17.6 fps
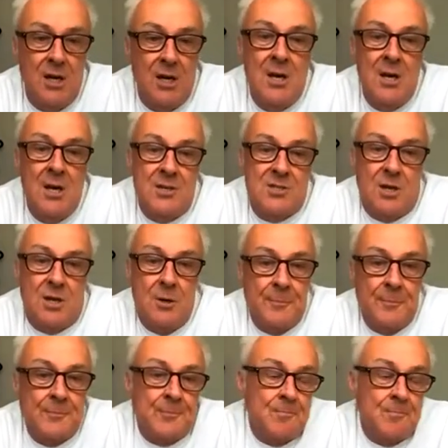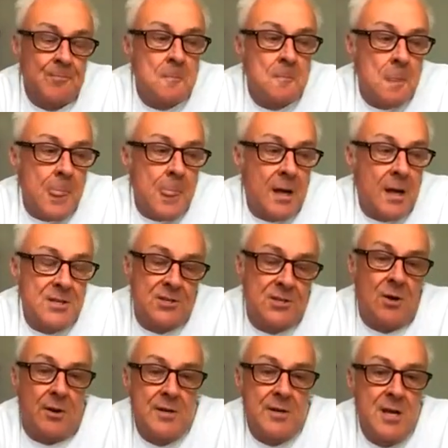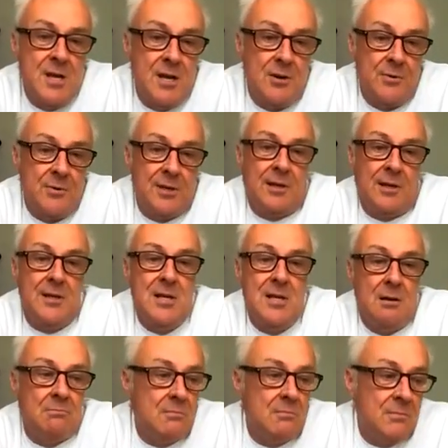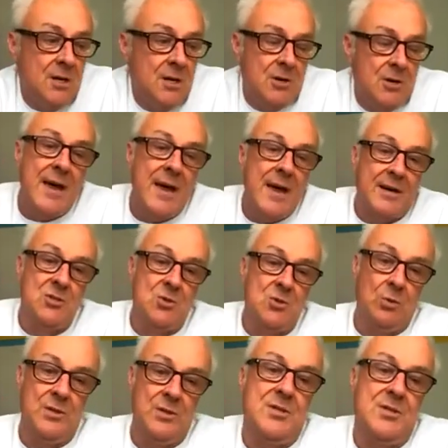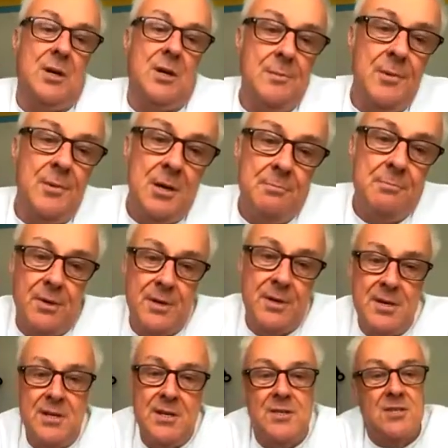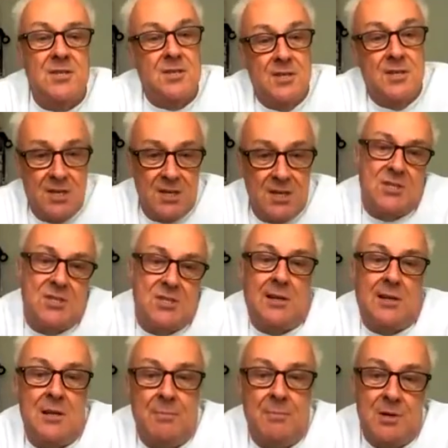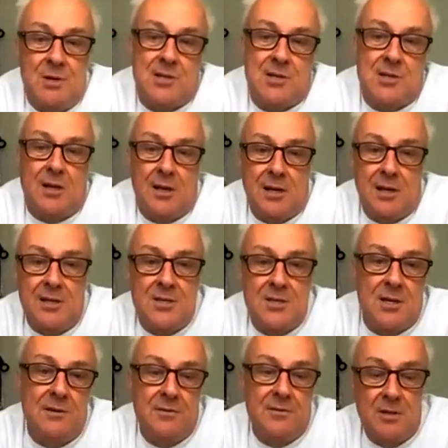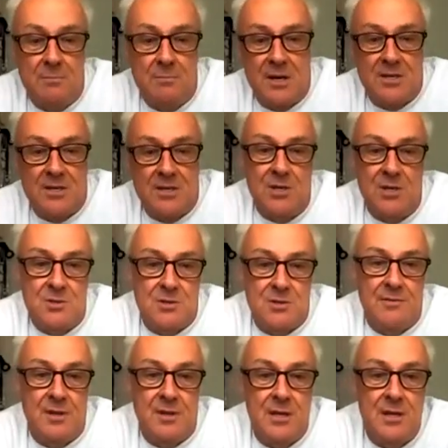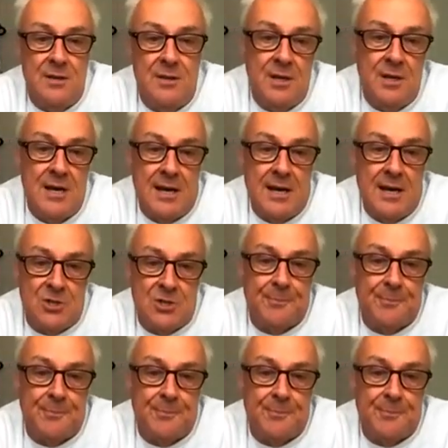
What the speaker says: So it's not inherently correct all the time, but it is statistically most likely to give you the best use of the cache.